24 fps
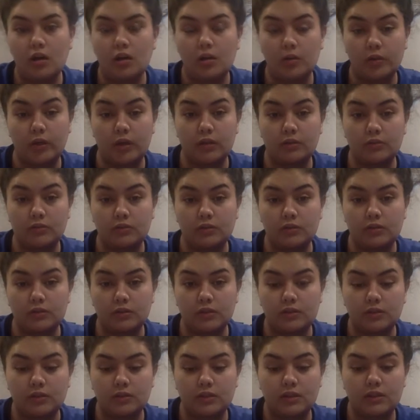routes,
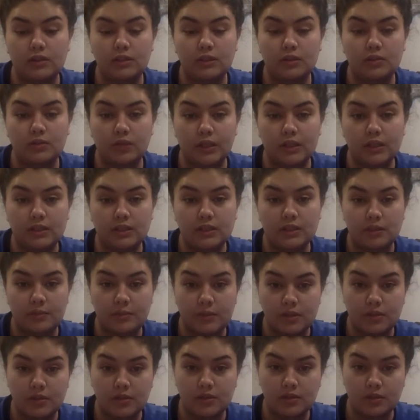or the 6 rights, the
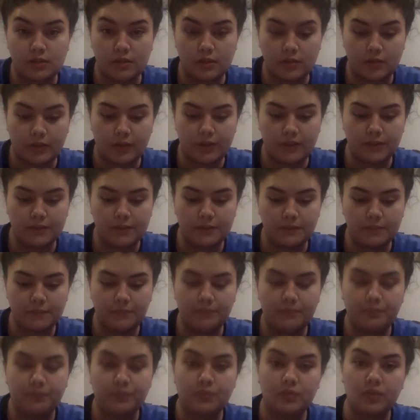patient's 6 rights.
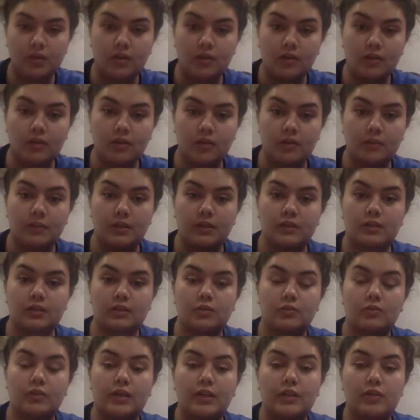It's
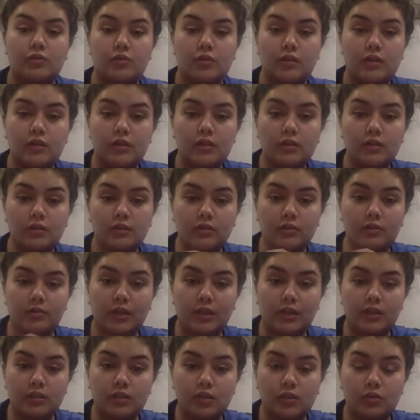the right drug, the
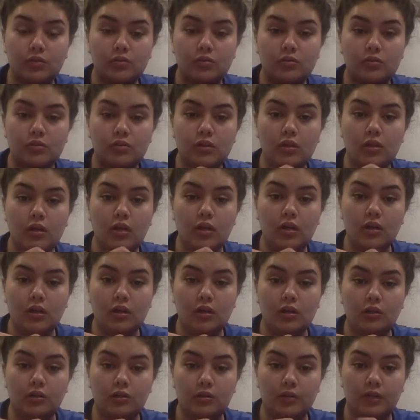right dose,
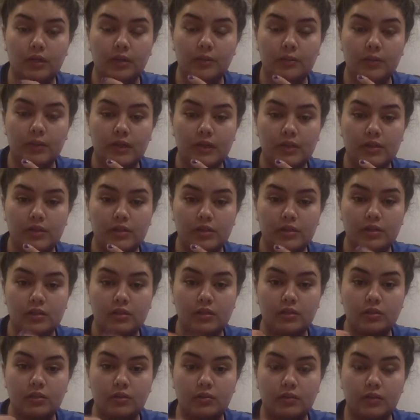the right patient,
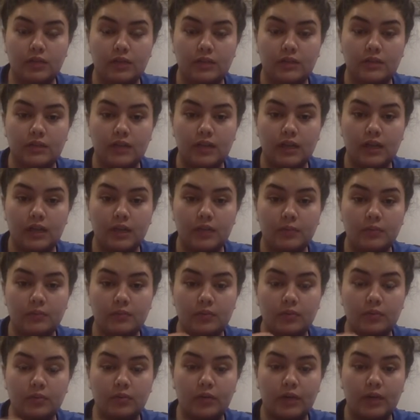the right time,
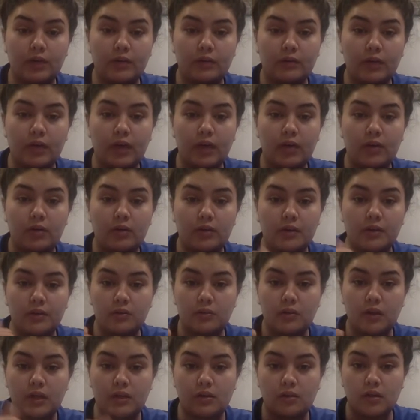the right route, and the
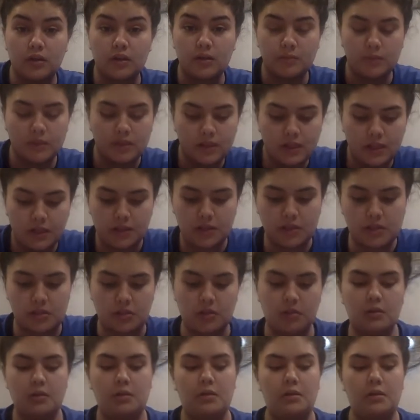right documentation.